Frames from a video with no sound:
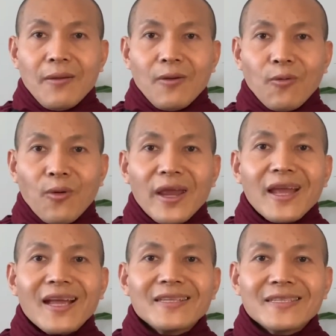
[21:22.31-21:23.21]
Why
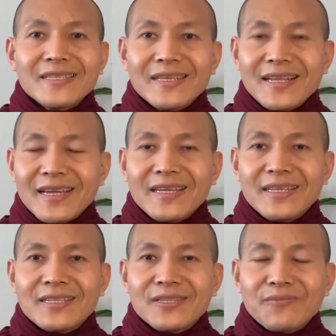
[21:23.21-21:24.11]
I say like this?
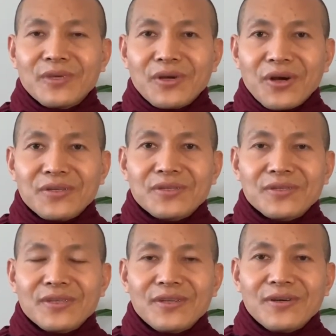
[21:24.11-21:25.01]
Because,
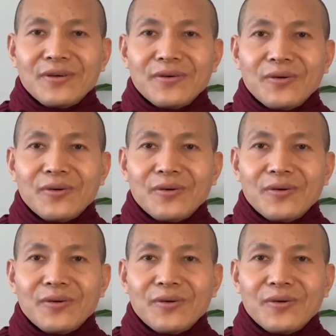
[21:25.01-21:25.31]
you know,